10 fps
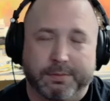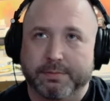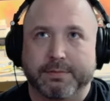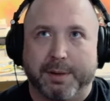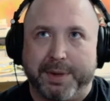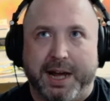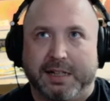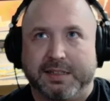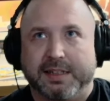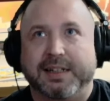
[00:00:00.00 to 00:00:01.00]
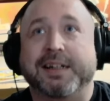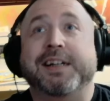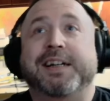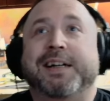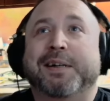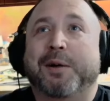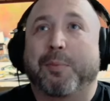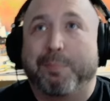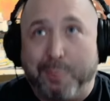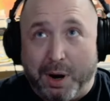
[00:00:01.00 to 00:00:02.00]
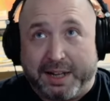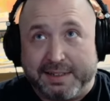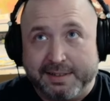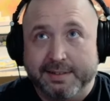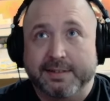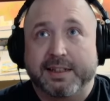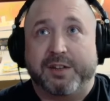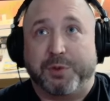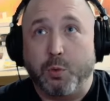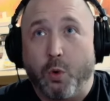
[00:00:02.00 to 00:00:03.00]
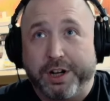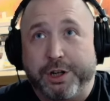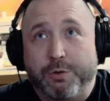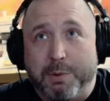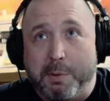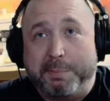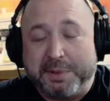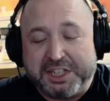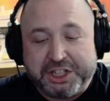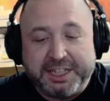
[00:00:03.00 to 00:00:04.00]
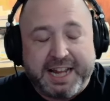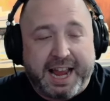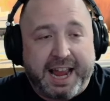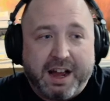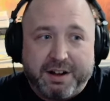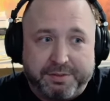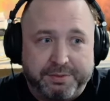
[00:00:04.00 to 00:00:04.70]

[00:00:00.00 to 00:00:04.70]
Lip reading: past it. But if you want to know what machine I have,